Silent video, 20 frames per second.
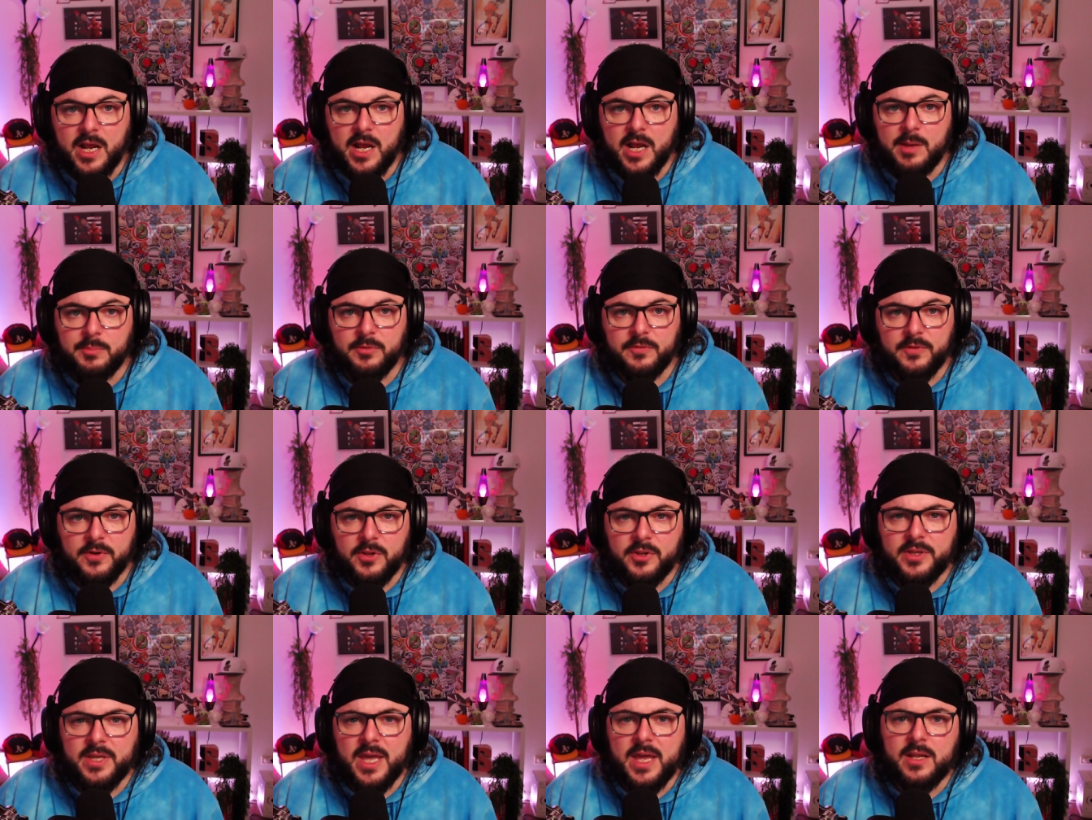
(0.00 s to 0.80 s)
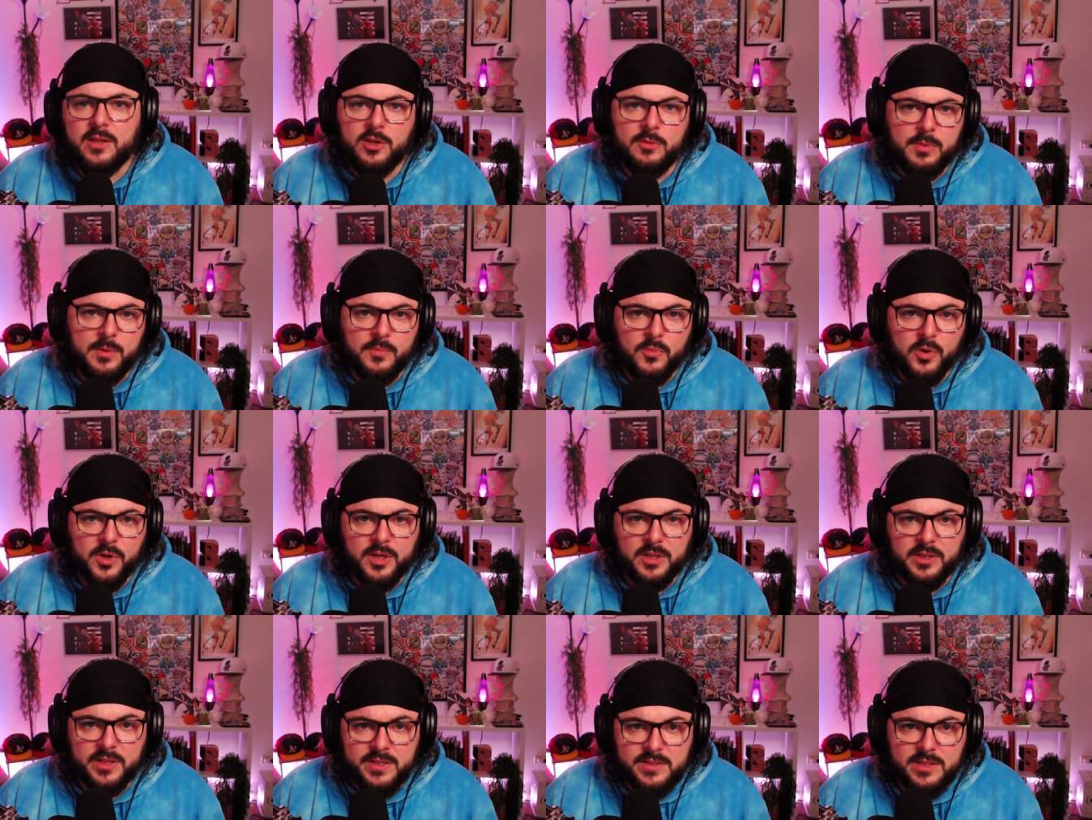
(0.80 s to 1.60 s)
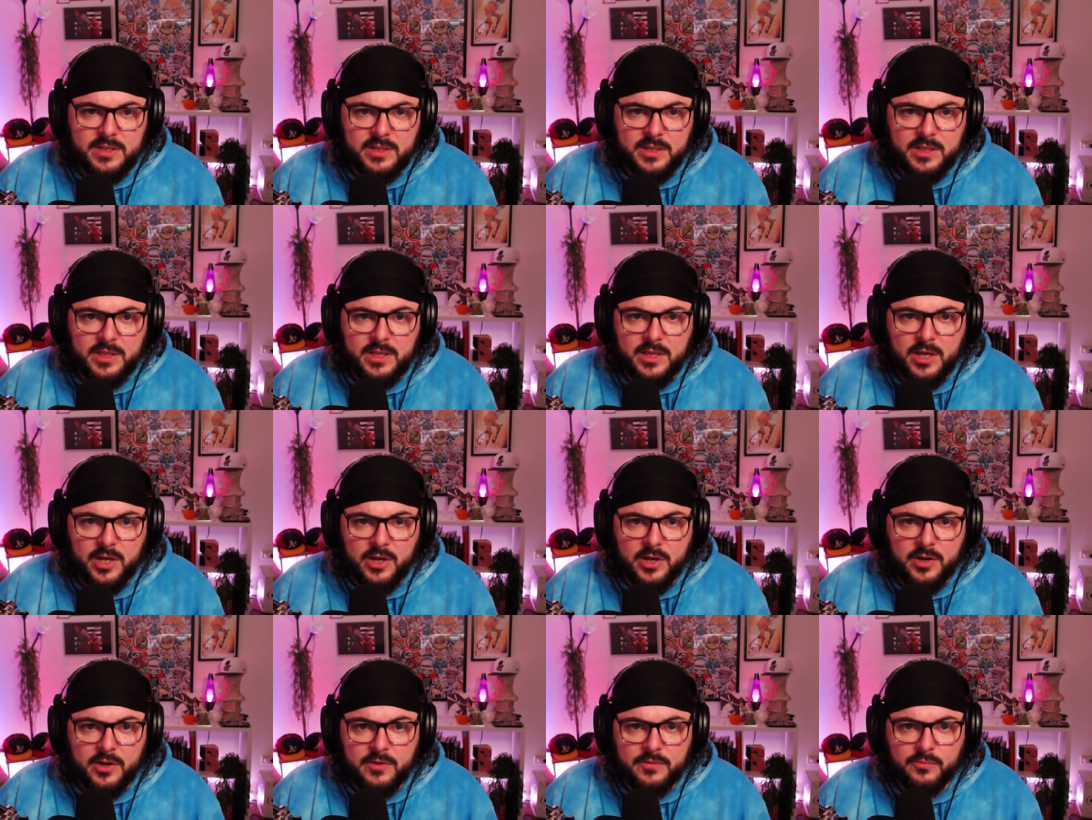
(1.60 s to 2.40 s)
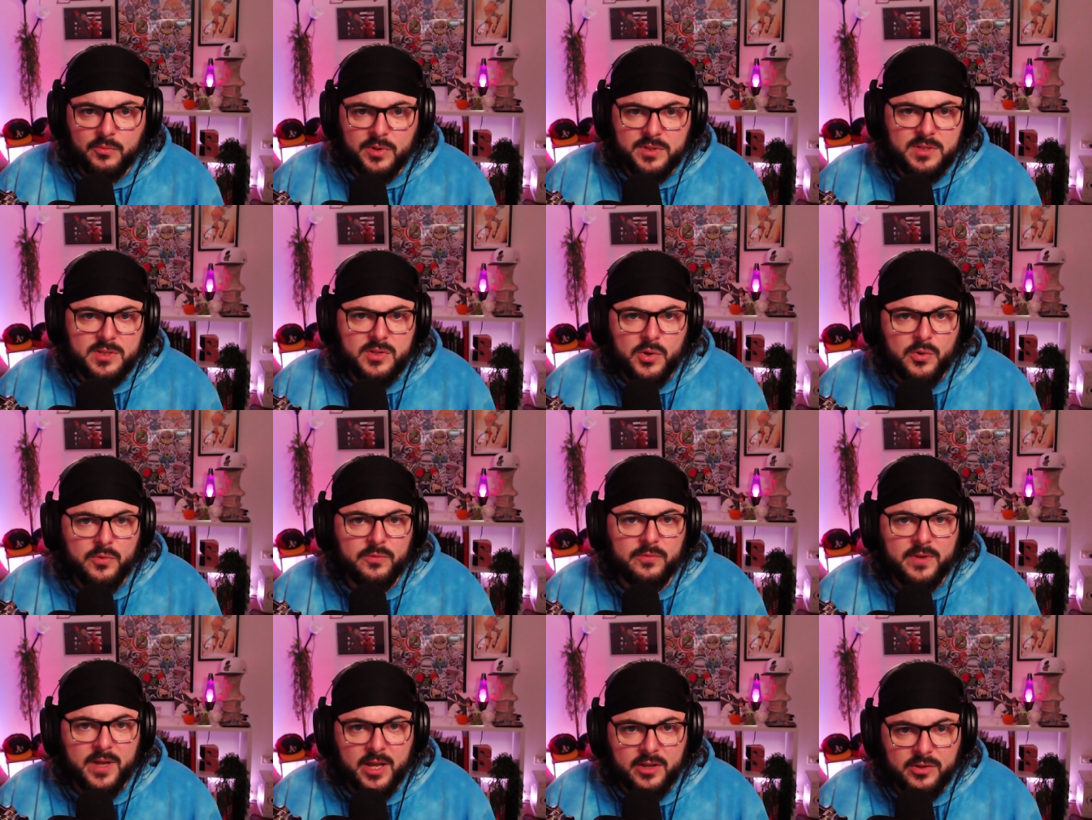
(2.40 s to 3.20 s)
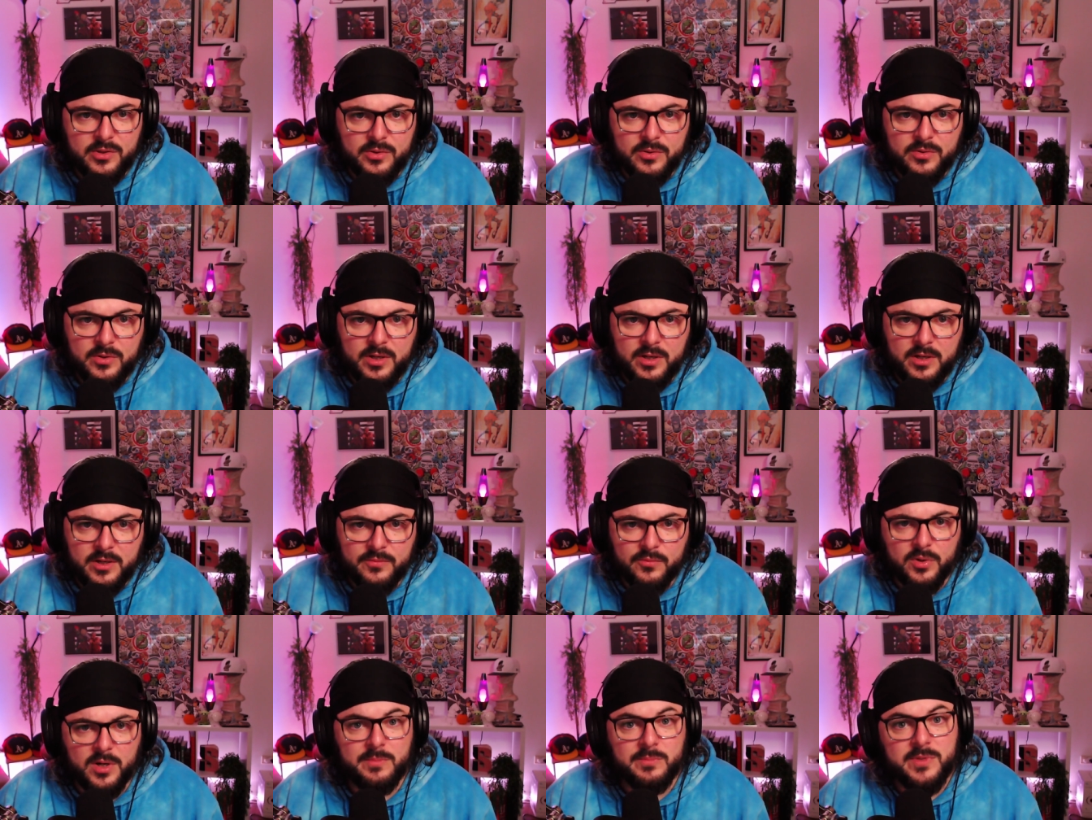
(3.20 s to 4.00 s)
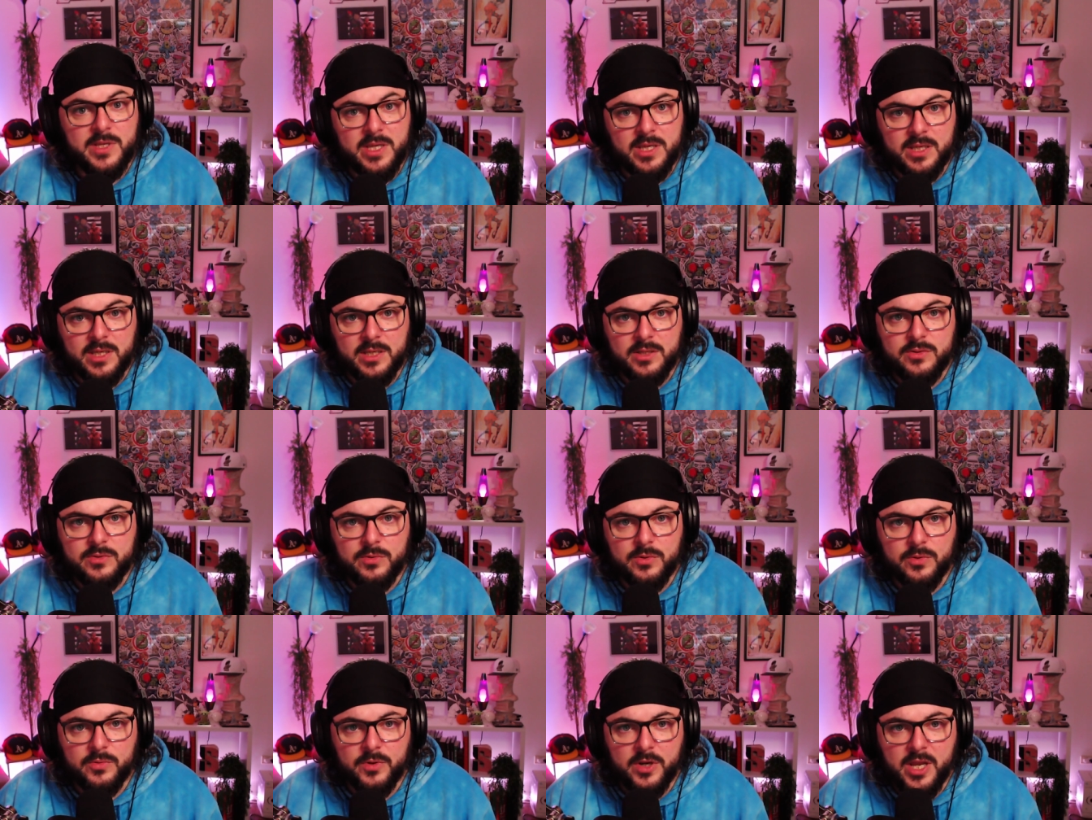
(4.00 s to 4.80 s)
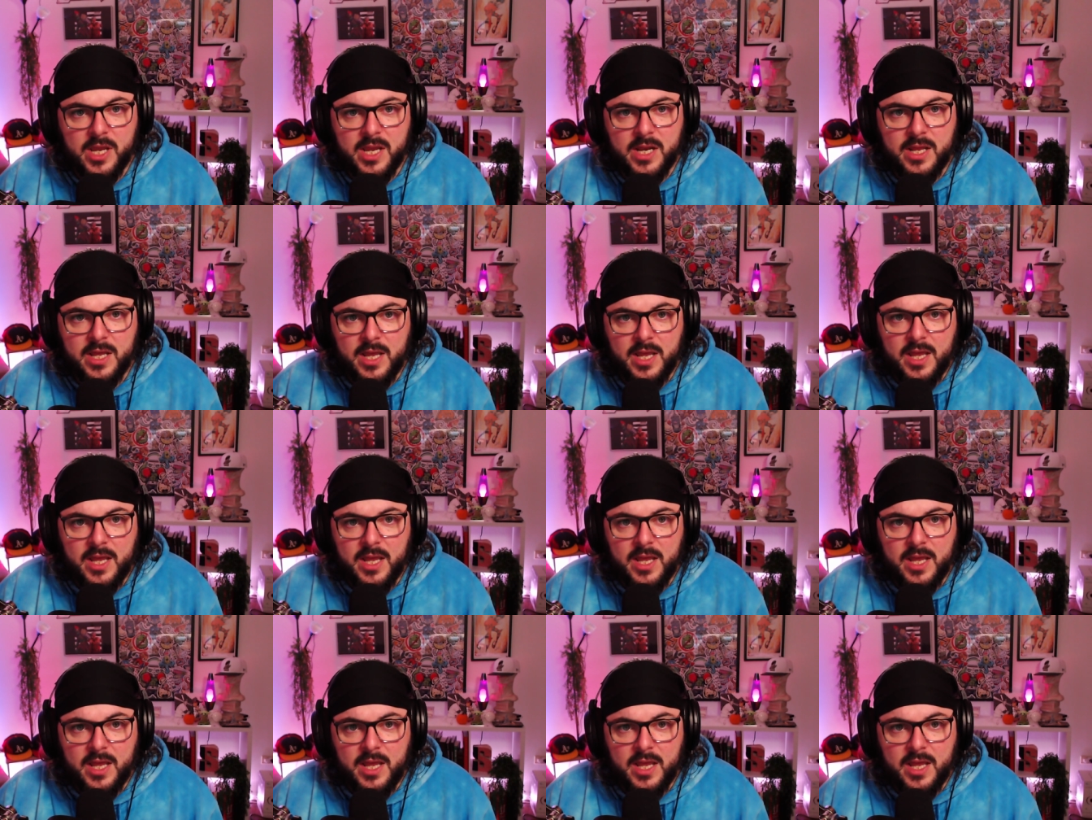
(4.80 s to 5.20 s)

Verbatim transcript: I prefer to look at it a little bit more holistically of uh, what's the total value of what I'm taking into a raid